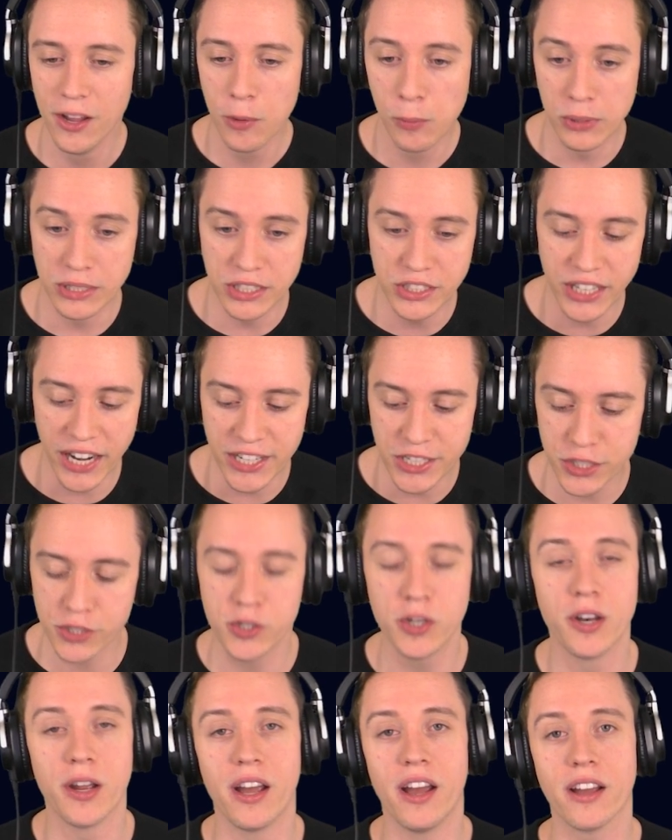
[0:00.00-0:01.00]
With the changes
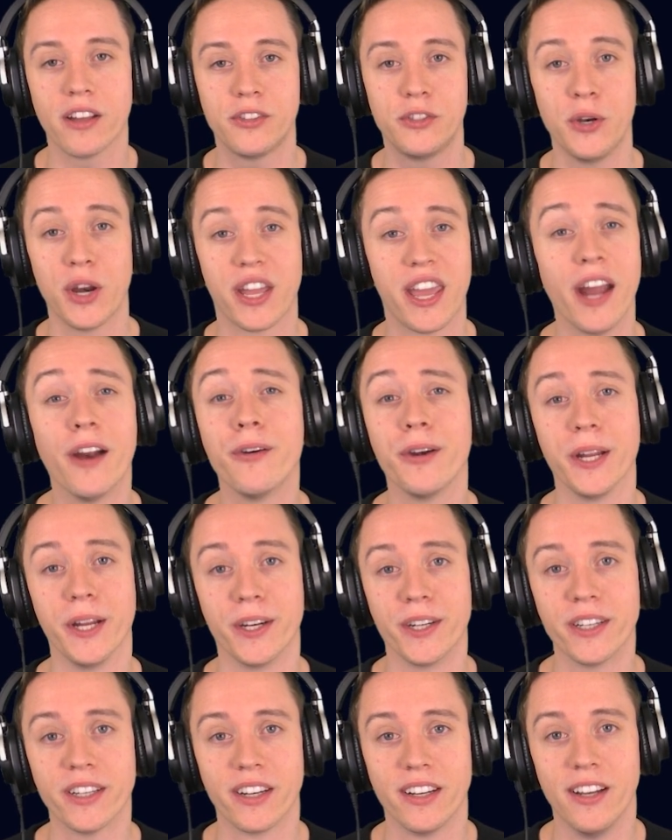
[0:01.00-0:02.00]
to the to the
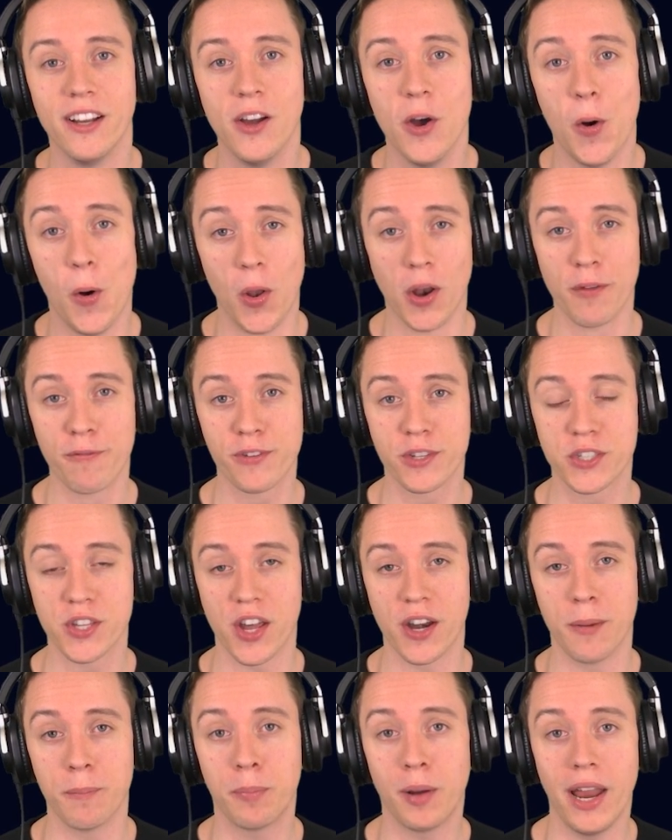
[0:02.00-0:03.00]
Carrier, all of a
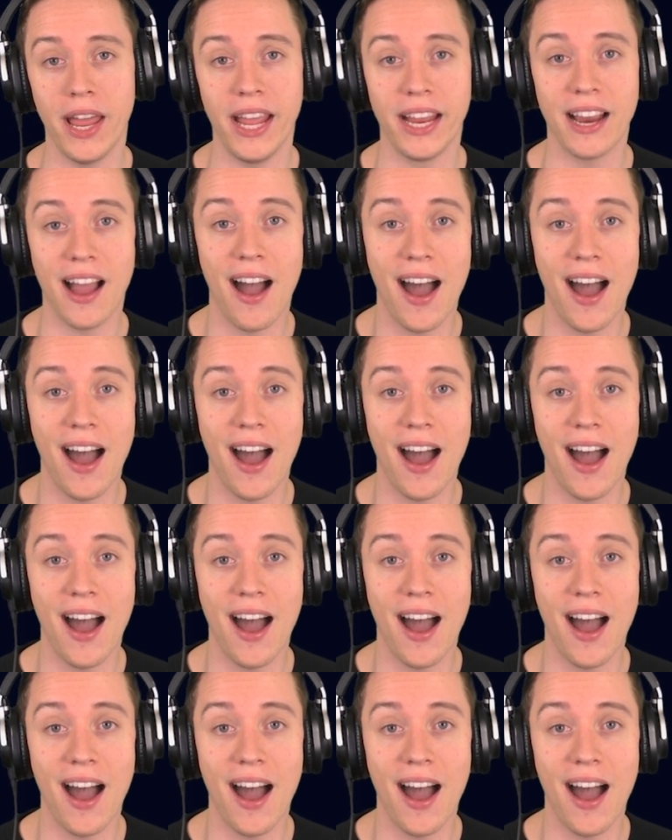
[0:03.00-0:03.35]
sudden playing